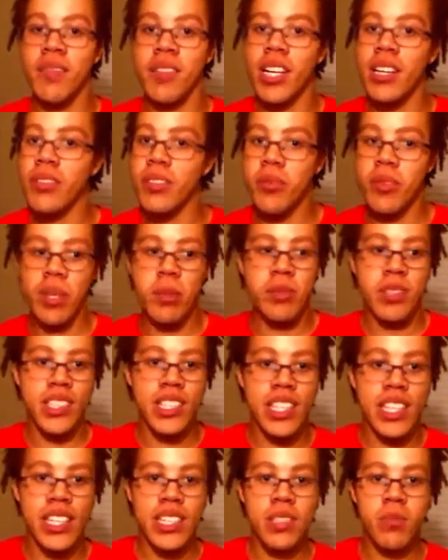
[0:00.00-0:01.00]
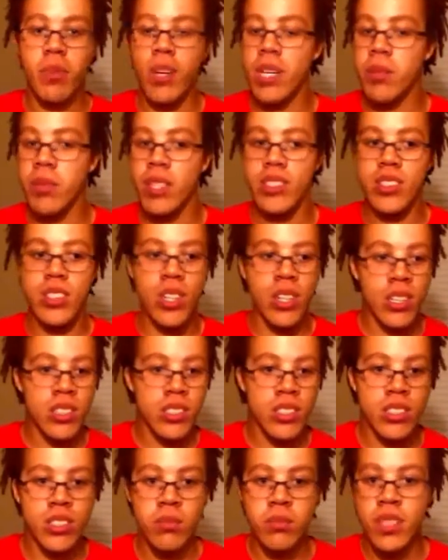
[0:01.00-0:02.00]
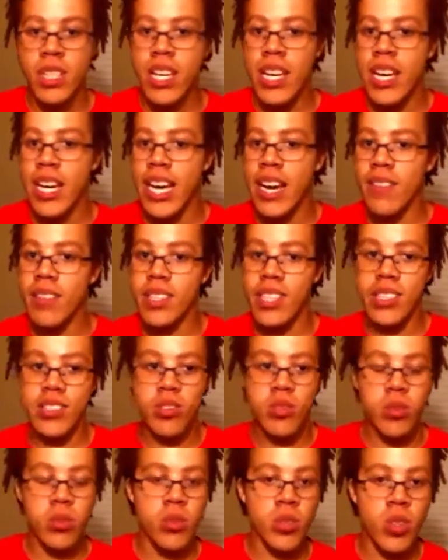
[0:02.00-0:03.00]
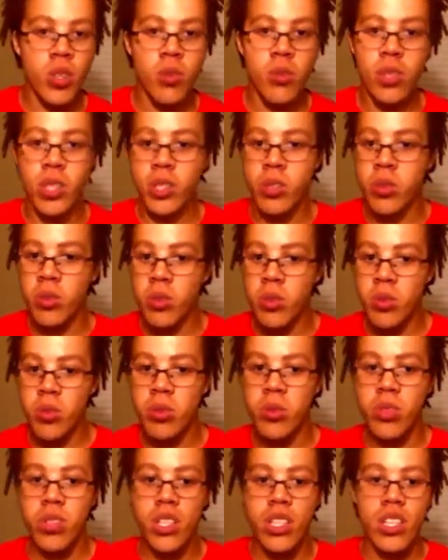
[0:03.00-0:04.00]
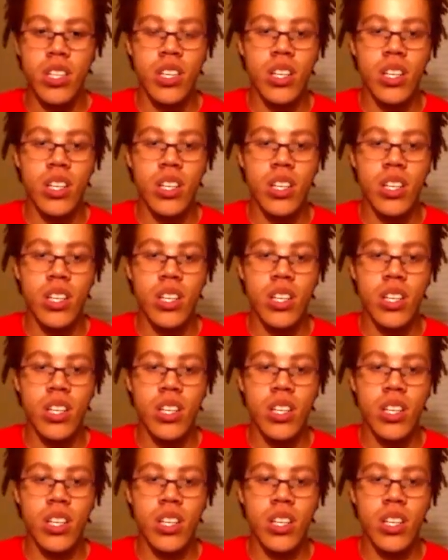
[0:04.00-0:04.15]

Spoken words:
loving what I'm seeing, Spider-Man's awesome, everything's cool, going really cool,